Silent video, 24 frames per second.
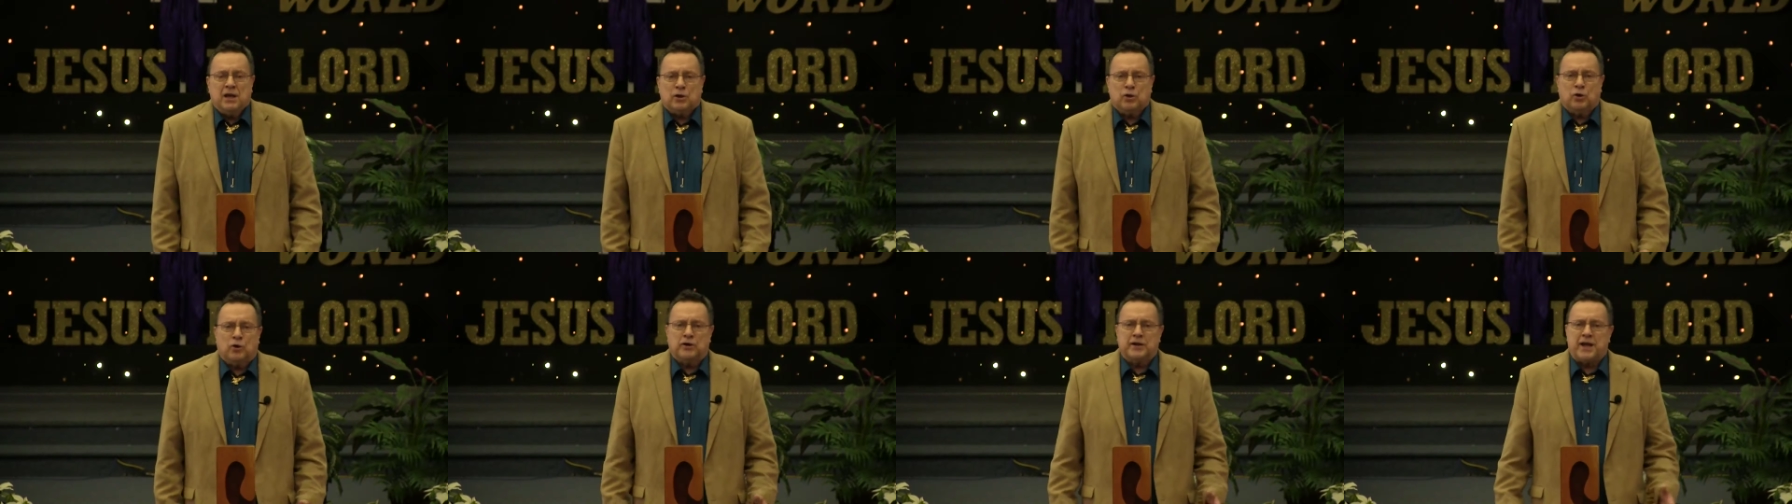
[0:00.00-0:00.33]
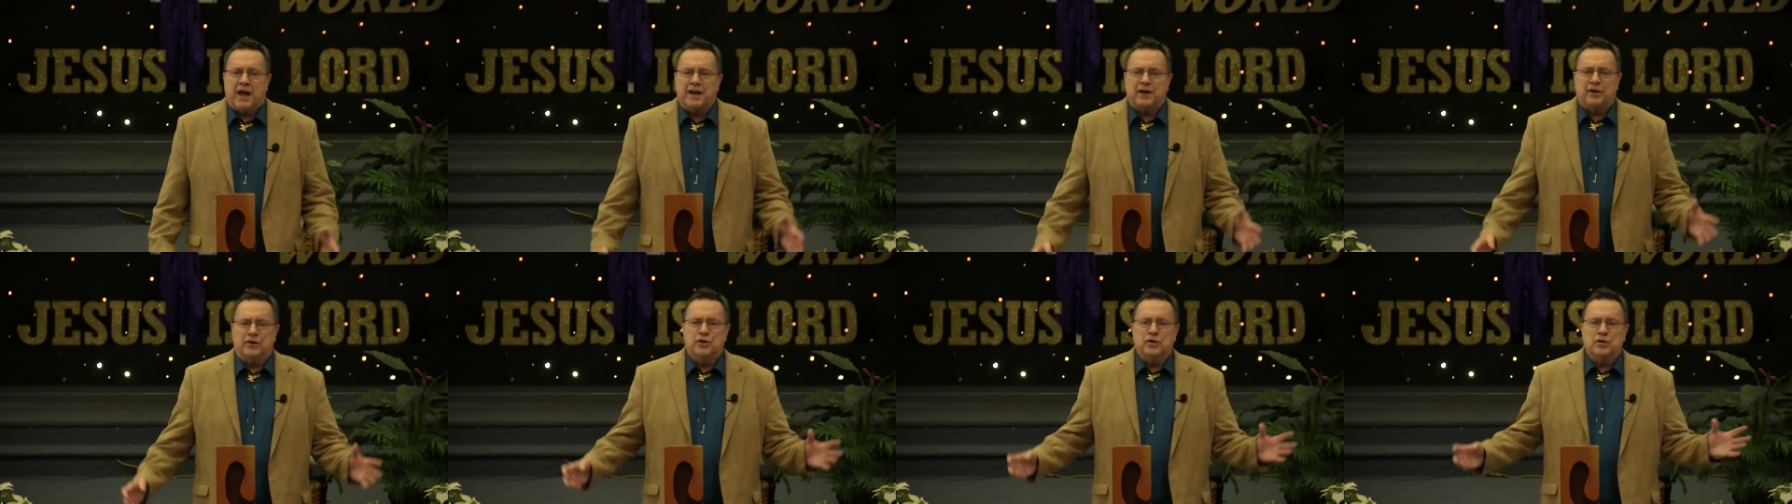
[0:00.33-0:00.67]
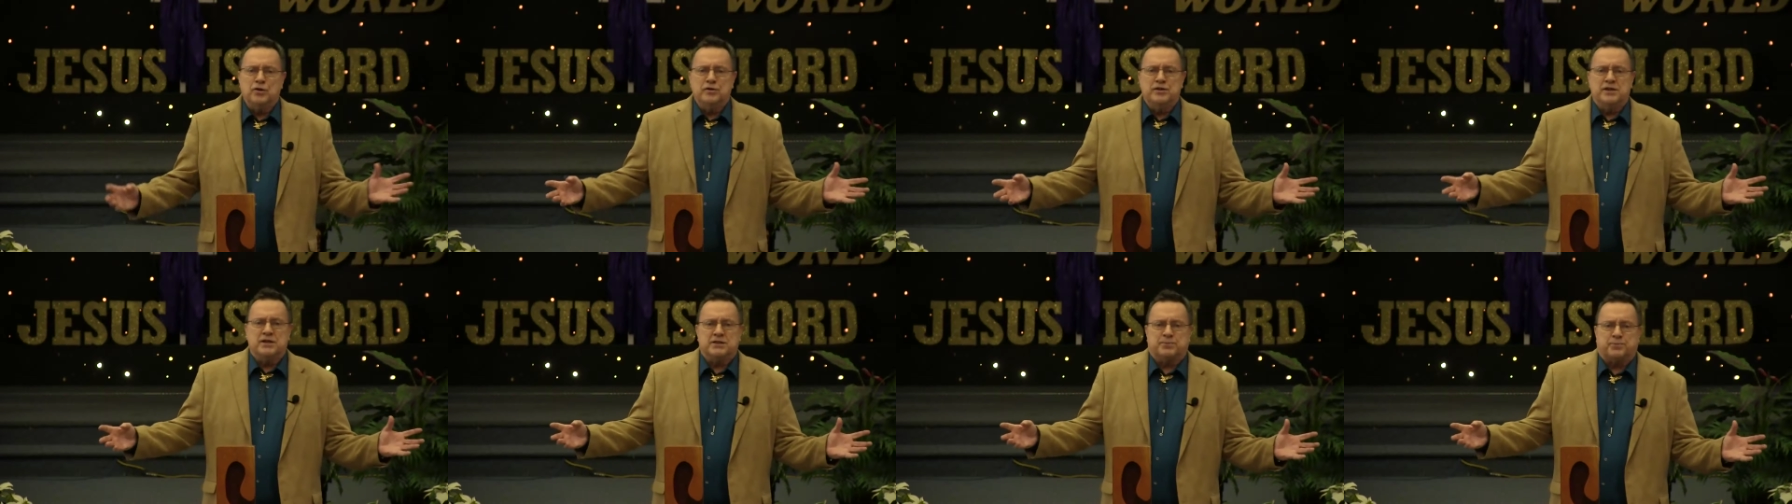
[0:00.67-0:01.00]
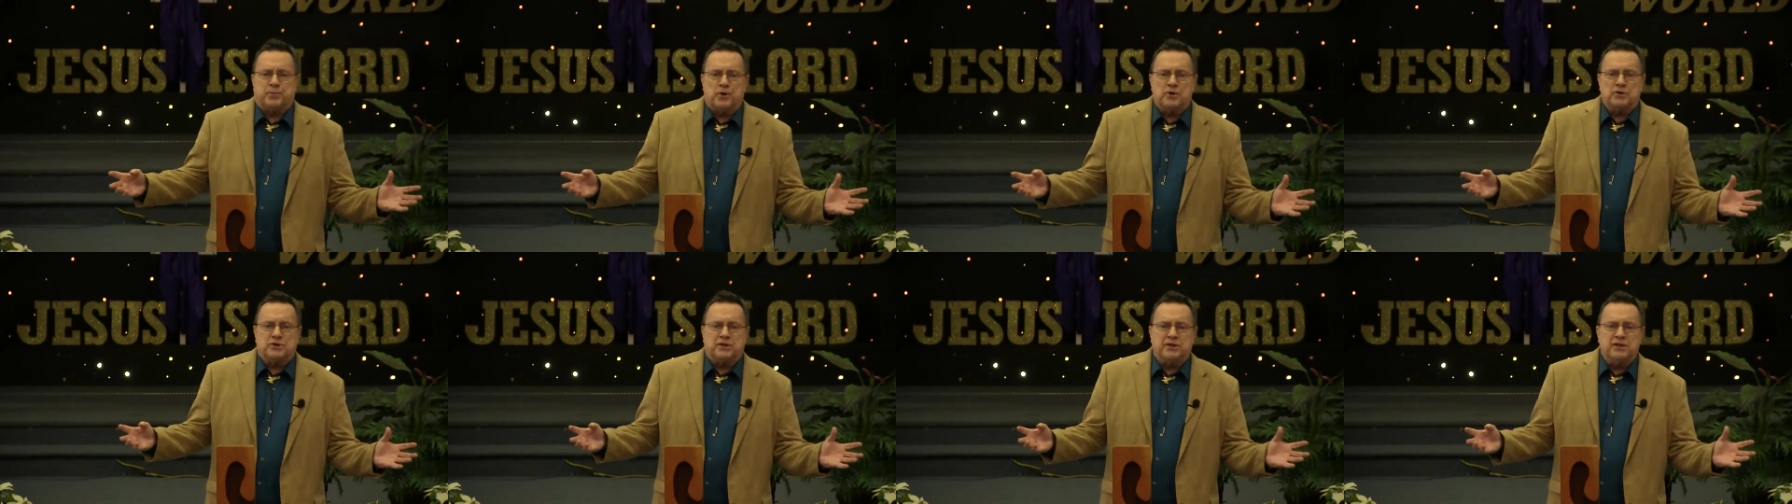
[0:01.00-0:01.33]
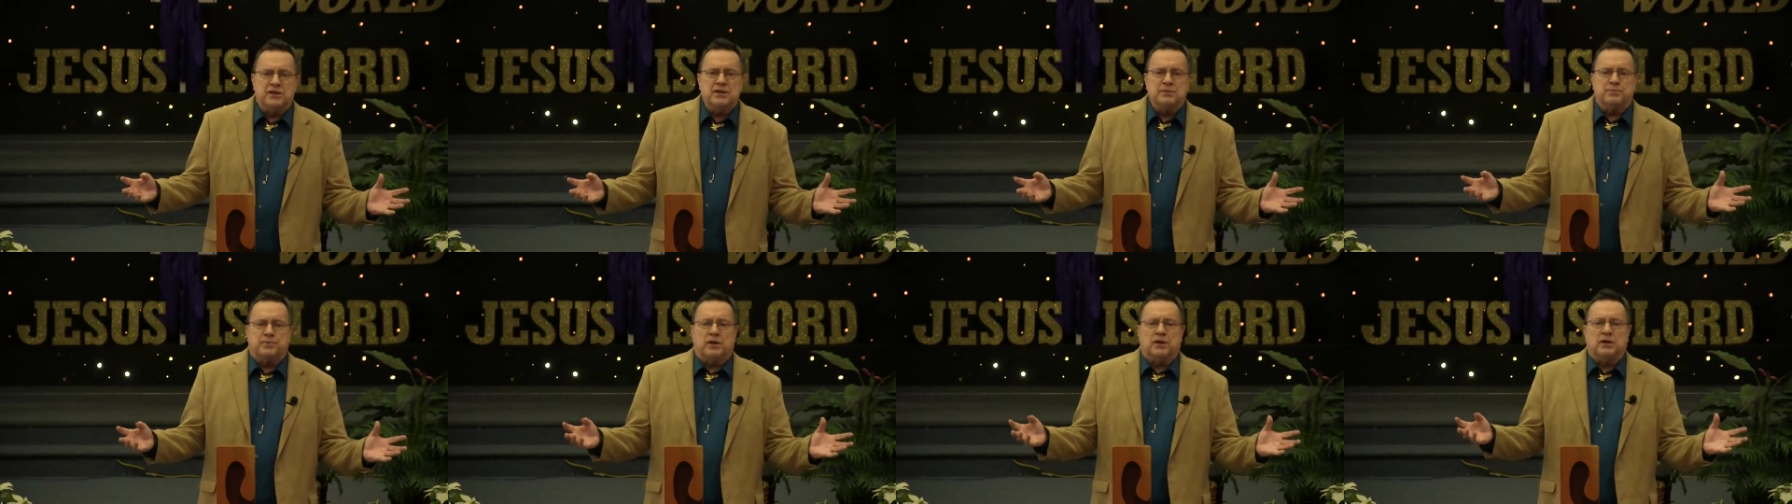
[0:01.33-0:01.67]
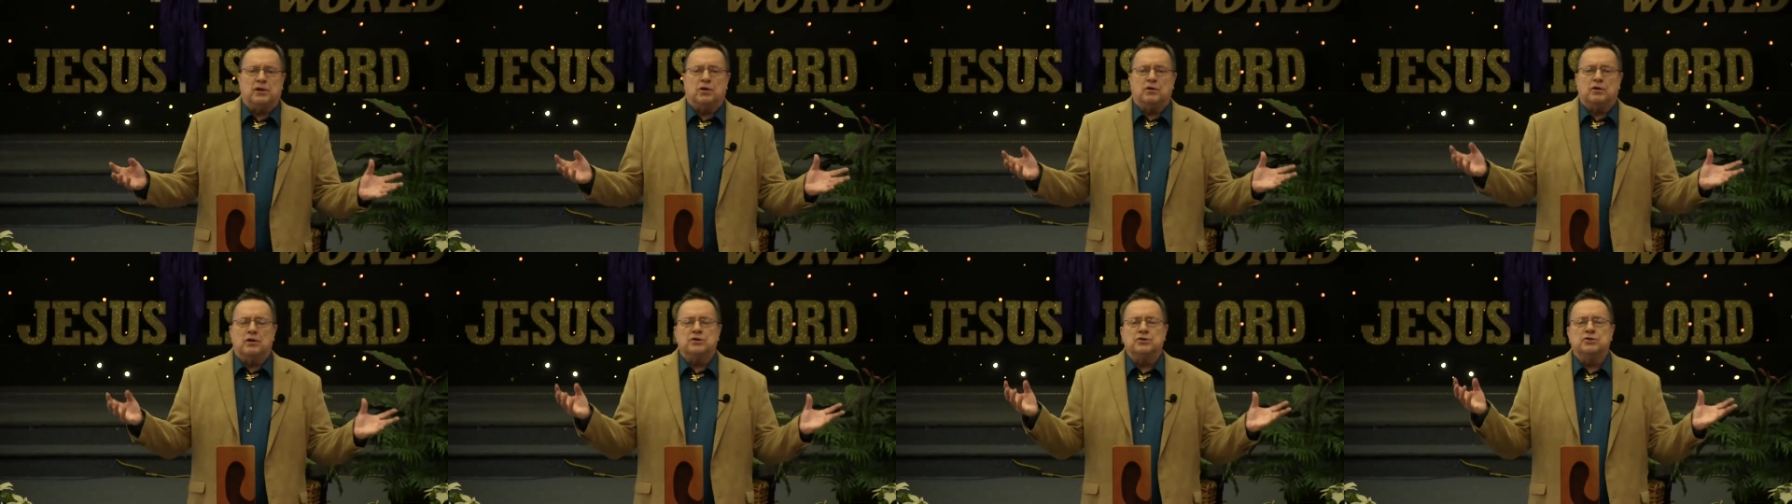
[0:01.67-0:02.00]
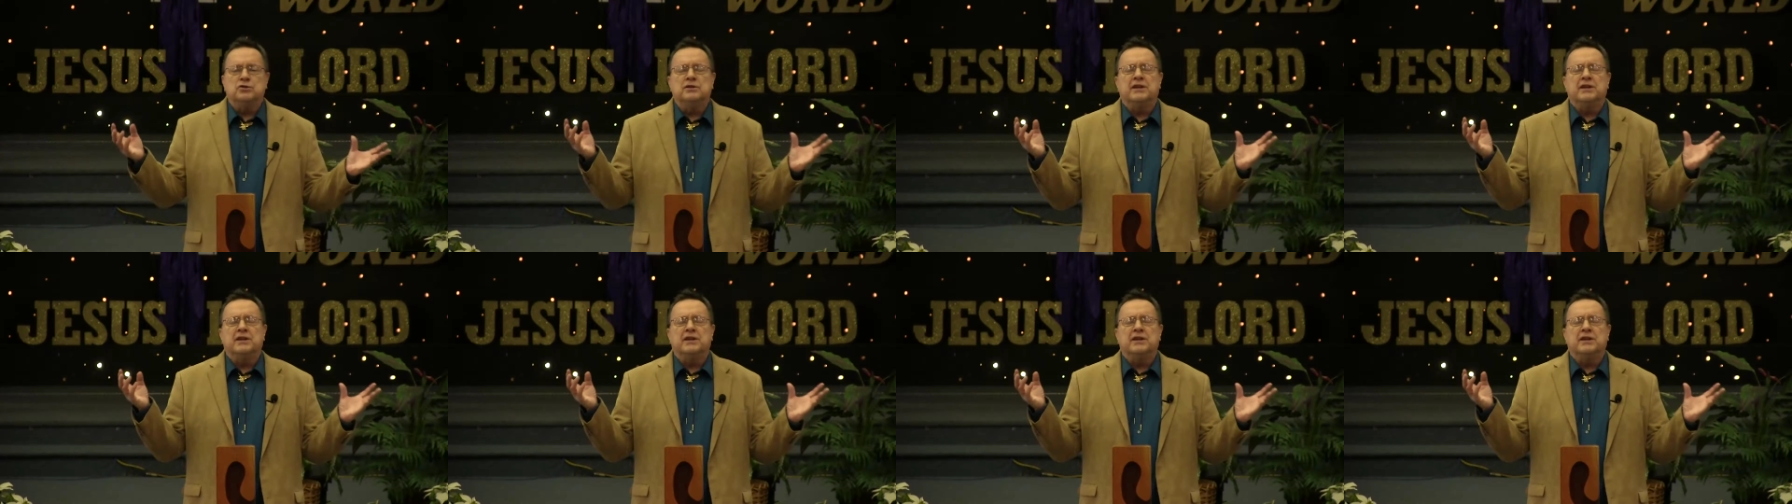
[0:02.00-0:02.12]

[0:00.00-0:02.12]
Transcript: Lord, I don't know who this person is, but Lord,